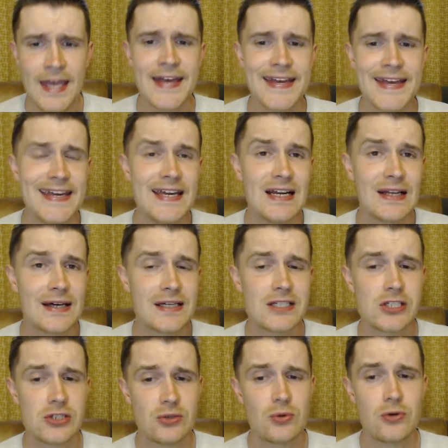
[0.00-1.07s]
Eli's
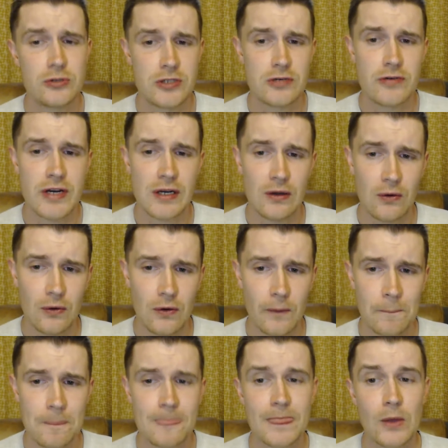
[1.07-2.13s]
daughter-in-law,
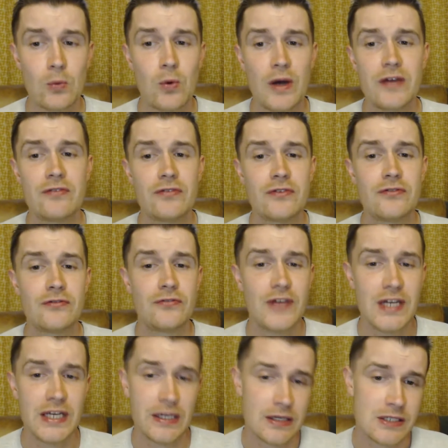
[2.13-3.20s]
the wife of
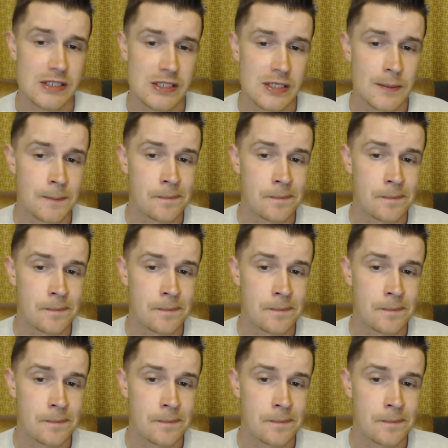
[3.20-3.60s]
Phinehas,